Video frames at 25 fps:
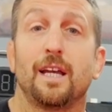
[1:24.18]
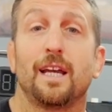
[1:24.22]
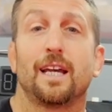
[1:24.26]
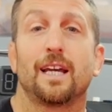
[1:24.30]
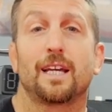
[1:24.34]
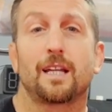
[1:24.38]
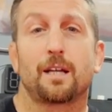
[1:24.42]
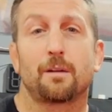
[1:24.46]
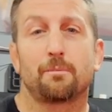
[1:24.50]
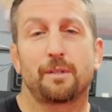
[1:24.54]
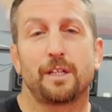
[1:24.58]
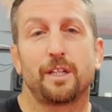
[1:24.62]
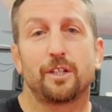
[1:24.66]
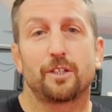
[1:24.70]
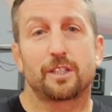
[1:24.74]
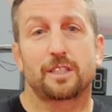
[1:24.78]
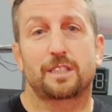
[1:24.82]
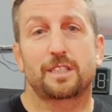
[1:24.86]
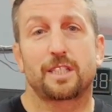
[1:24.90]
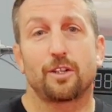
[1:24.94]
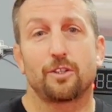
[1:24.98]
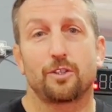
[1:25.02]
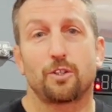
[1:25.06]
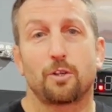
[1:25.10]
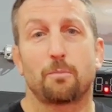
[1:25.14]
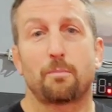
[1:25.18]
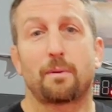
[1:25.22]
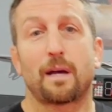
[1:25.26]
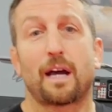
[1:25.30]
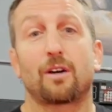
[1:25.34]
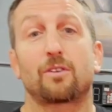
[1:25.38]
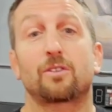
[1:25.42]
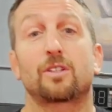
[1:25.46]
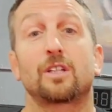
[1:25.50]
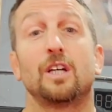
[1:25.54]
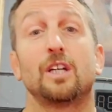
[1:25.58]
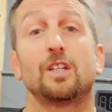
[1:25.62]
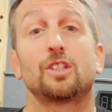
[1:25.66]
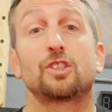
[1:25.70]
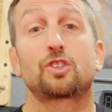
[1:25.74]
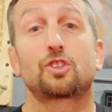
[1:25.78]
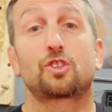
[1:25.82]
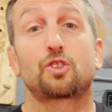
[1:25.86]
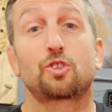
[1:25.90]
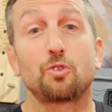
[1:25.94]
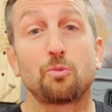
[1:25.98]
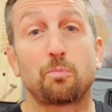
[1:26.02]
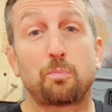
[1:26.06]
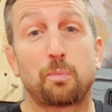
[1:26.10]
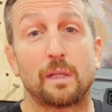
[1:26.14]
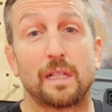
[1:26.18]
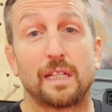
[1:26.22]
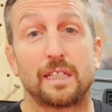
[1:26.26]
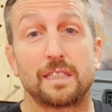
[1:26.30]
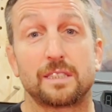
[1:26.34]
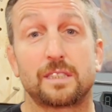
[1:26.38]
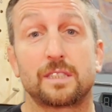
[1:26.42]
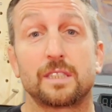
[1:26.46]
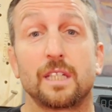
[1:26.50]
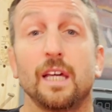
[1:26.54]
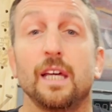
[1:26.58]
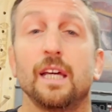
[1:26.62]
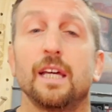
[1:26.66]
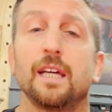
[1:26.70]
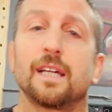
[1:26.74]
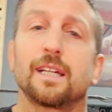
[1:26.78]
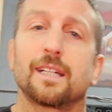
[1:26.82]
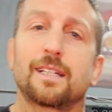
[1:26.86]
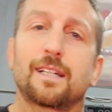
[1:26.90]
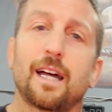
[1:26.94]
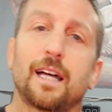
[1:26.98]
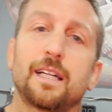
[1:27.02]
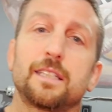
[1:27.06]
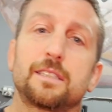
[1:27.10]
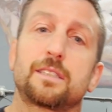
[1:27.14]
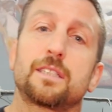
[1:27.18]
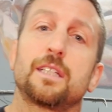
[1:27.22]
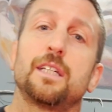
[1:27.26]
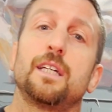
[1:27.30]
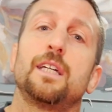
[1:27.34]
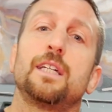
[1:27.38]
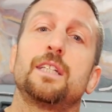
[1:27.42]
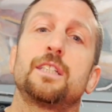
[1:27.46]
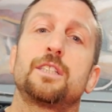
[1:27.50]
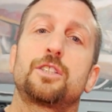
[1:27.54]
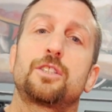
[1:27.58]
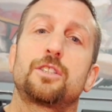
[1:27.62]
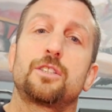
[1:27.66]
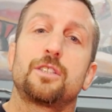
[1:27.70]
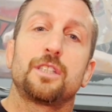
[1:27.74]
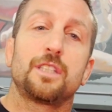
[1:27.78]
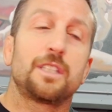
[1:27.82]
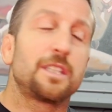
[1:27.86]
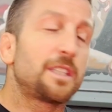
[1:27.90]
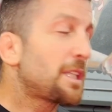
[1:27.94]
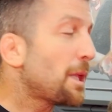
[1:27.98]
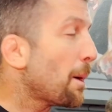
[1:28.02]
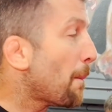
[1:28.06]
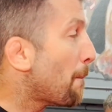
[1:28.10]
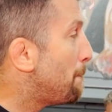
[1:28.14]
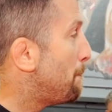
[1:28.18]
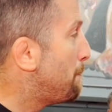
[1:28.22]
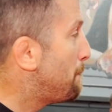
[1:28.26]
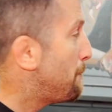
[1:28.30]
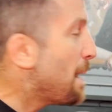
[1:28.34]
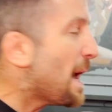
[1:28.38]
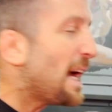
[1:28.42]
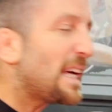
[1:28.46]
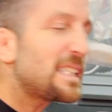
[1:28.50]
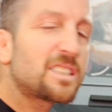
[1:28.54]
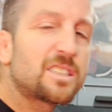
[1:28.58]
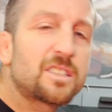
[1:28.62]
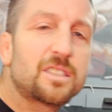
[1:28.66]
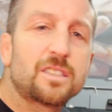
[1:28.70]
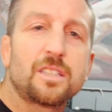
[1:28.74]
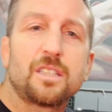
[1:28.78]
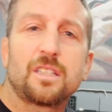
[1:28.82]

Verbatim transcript: and I'm here to tell you about suples. Guys, the best